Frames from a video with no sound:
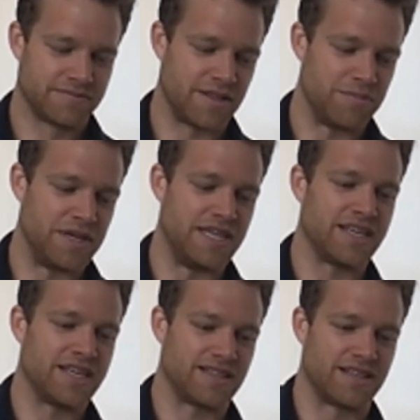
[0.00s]

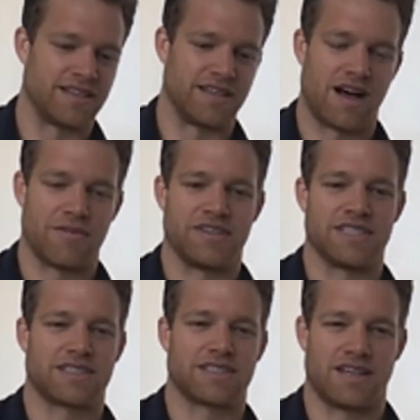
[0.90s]
immediate and, and
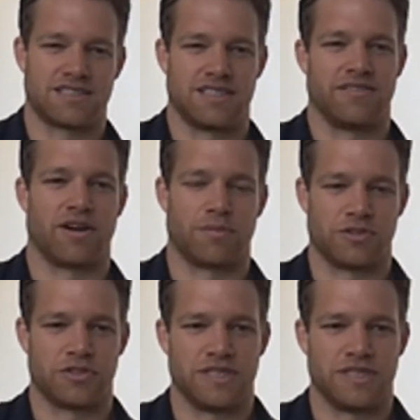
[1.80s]
obvious cost-saving
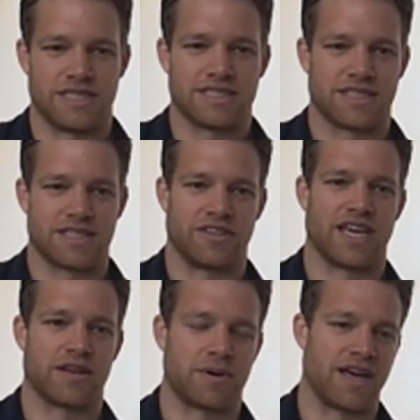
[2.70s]
opportunities that you
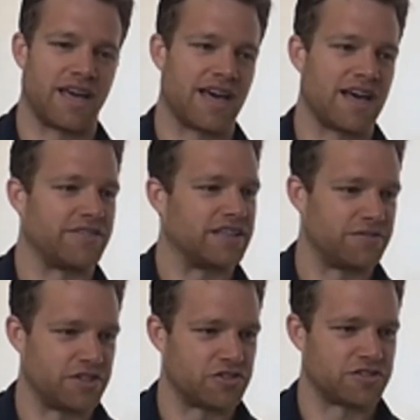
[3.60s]
get by having a
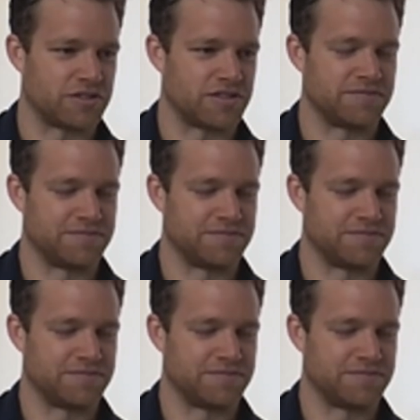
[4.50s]
feature store.